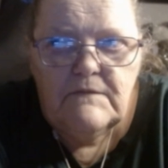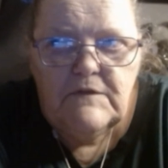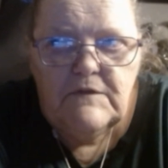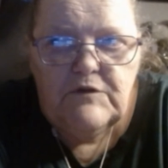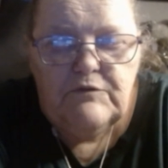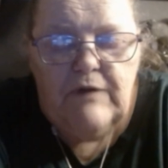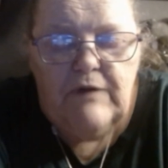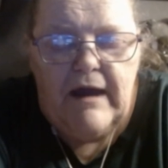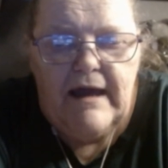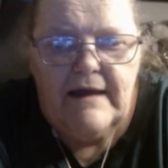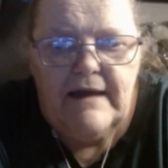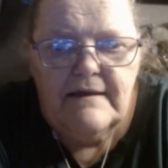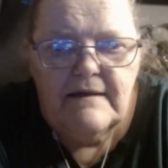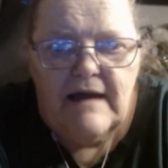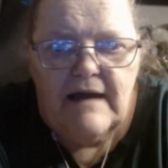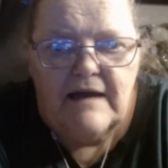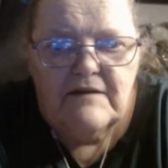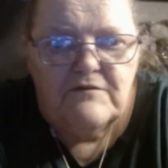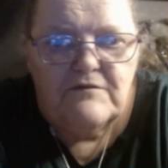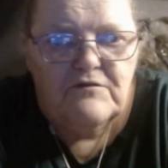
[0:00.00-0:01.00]
threat.
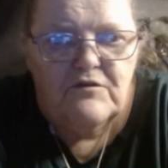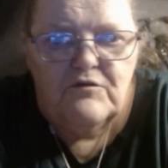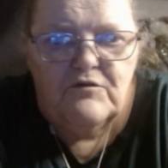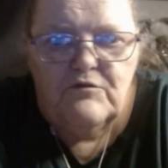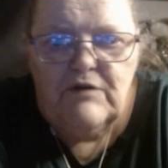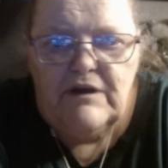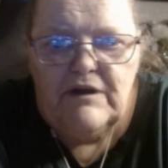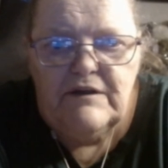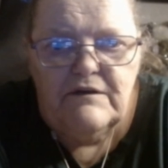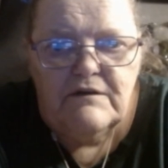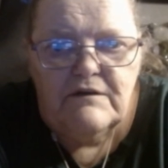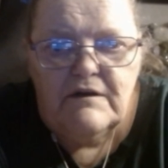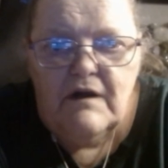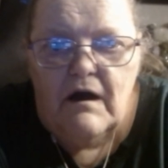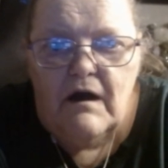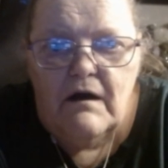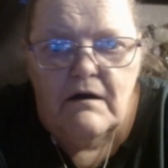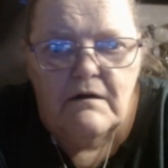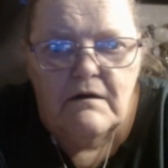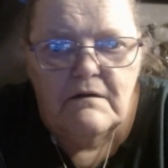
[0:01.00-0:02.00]
I don't know whether
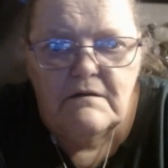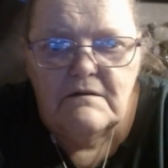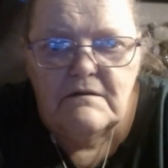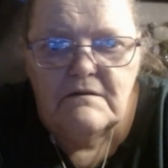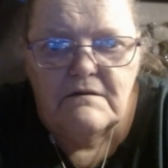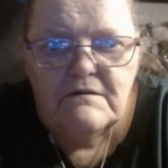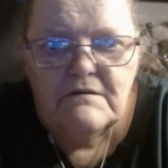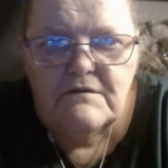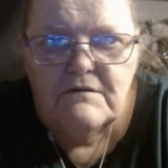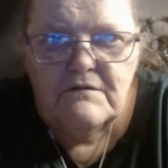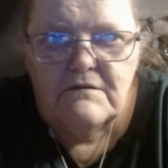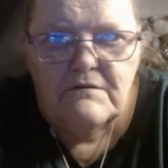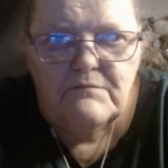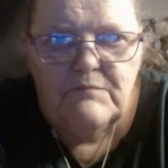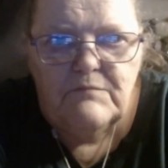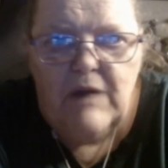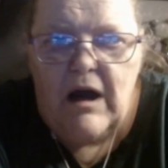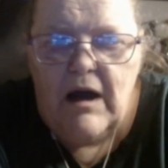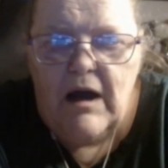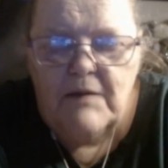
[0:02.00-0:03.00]
gun or
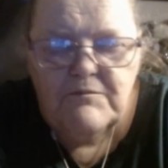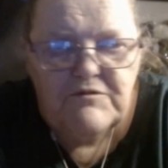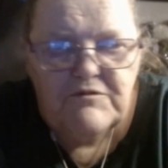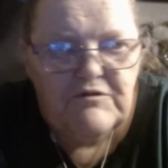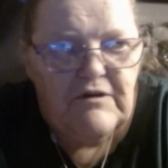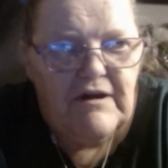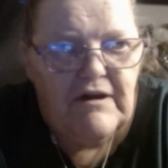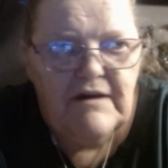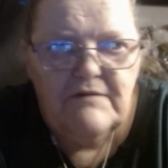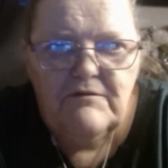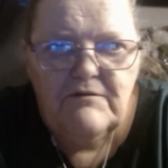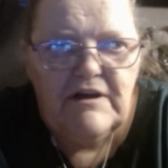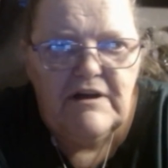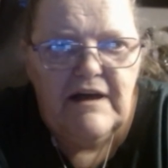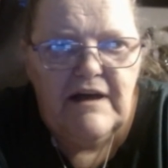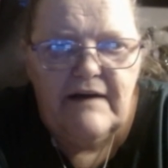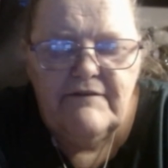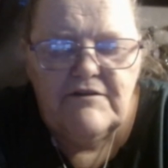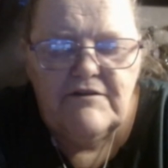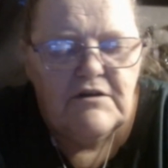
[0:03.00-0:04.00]
bomb threat,
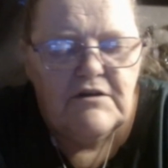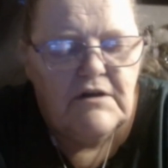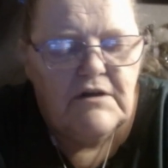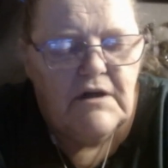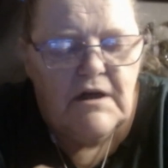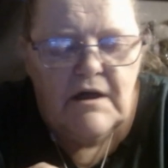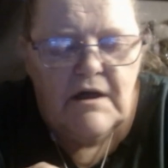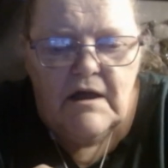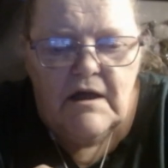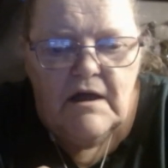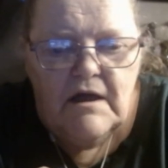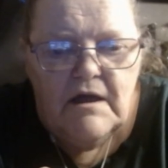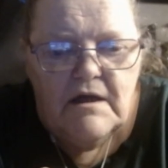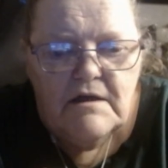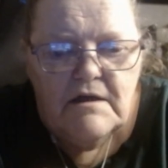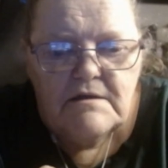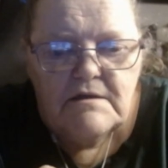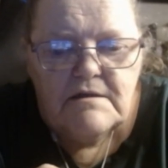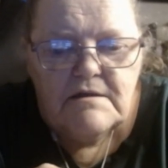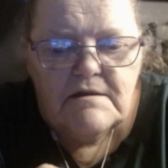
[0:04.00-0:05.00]
whatever.
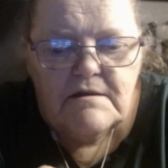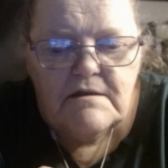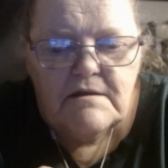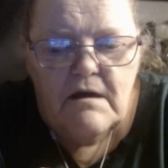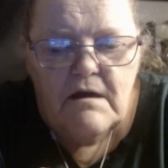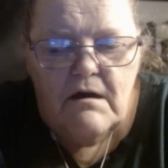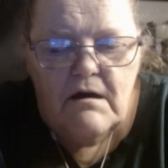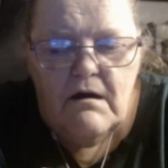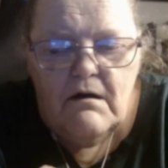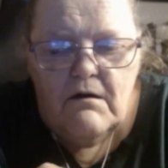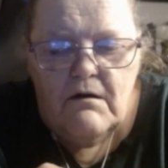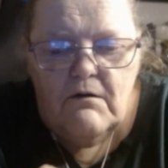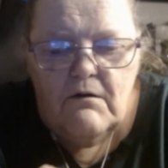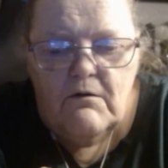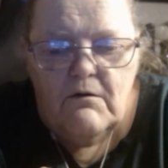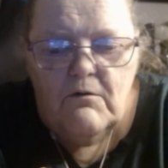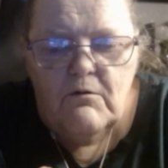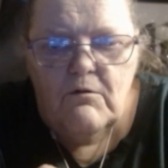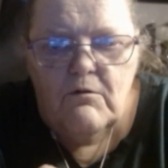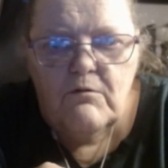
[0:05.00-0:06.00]

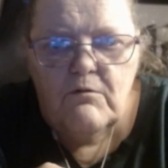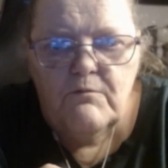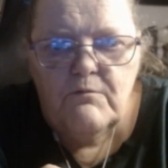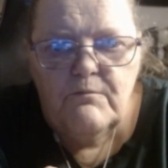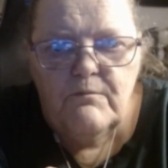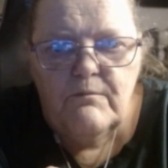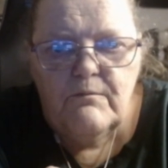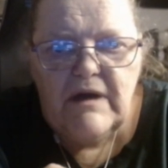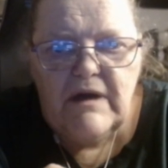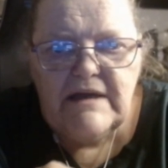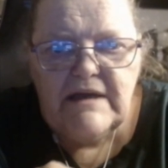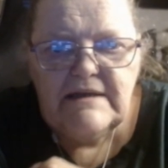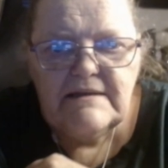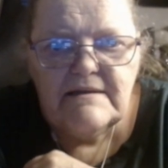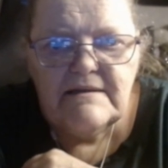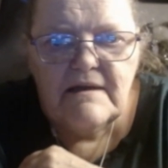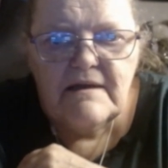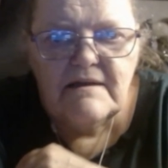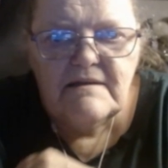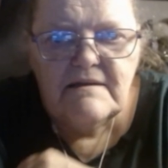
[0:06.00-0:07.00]
So my
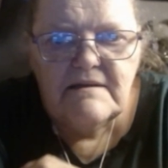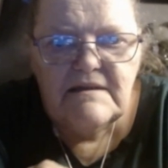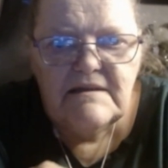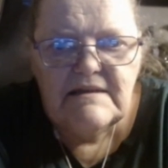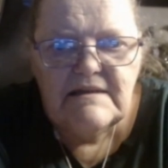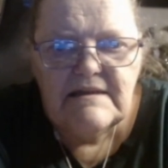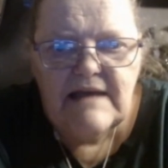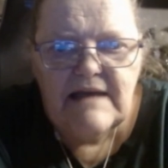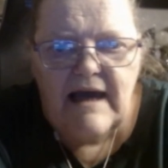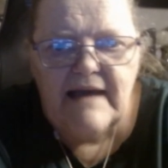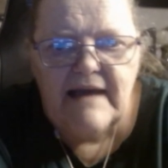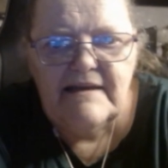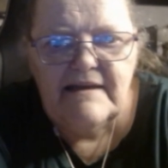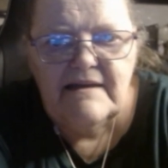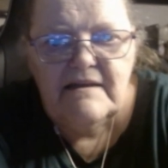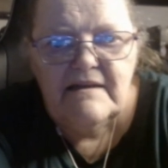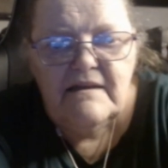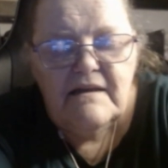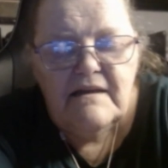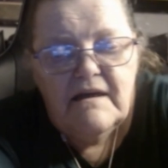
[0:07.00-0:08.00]
son
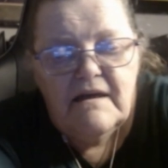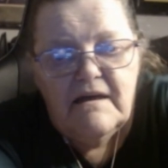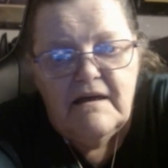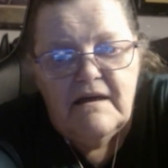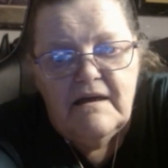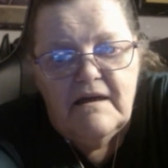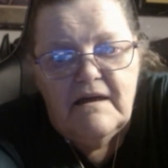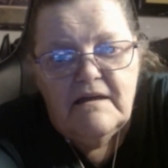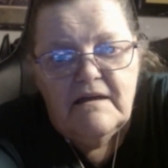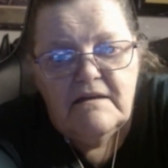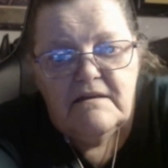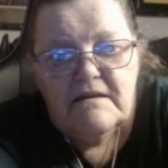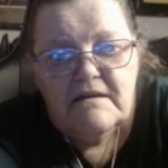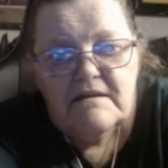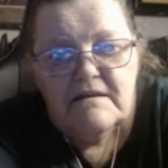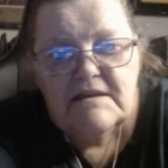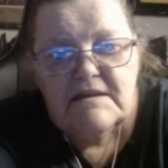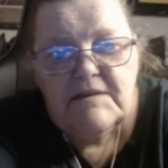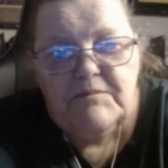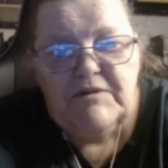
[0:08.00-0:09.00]
decided
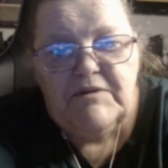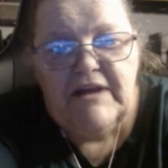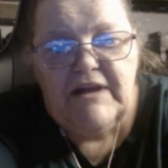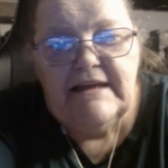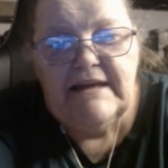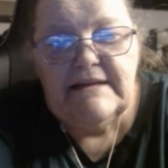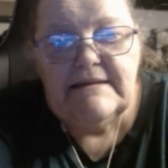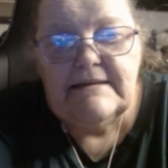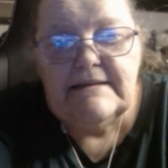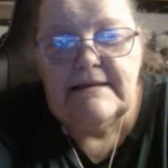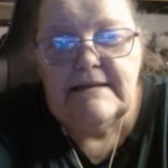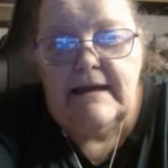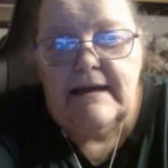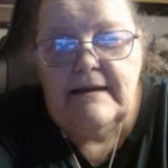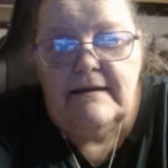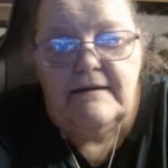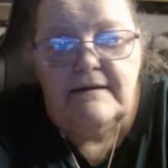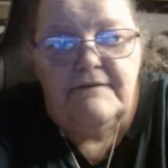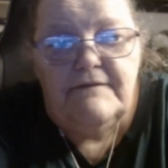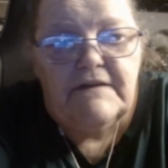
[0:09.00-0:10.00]
just to play it
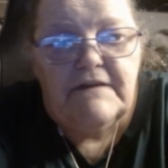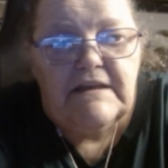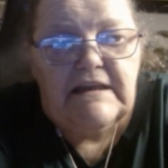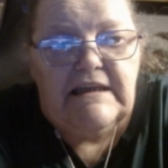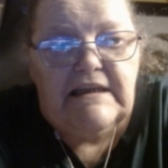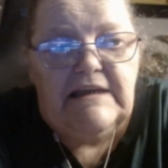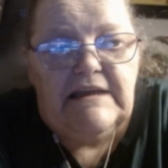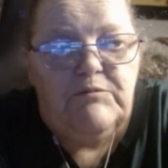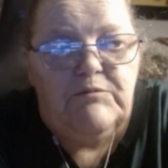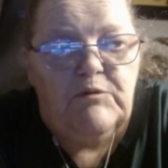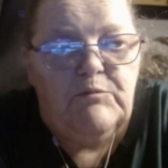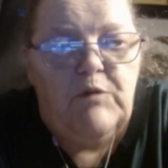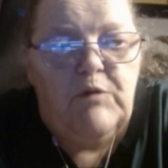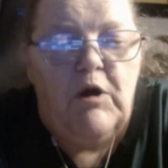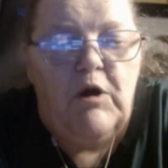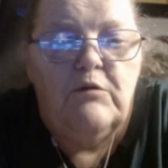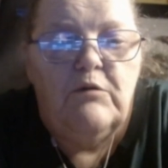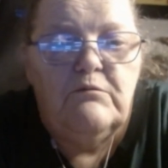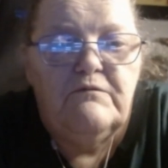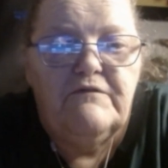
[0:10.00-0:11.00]
safe and keep him
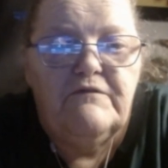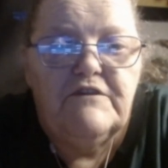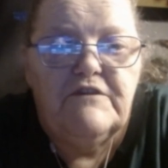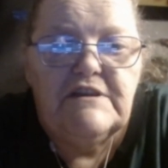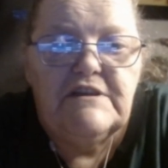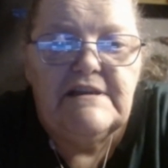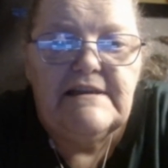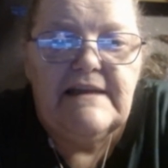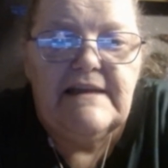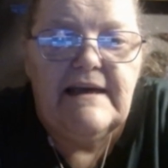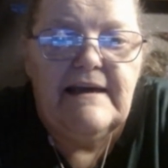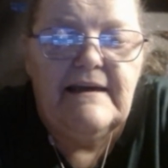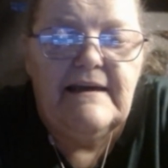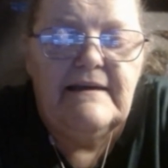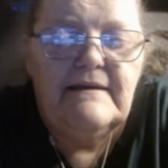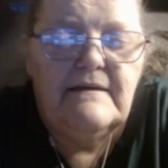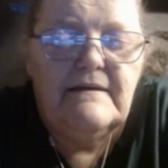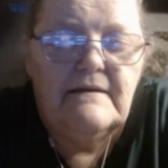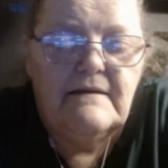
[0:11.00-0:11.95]
home for today.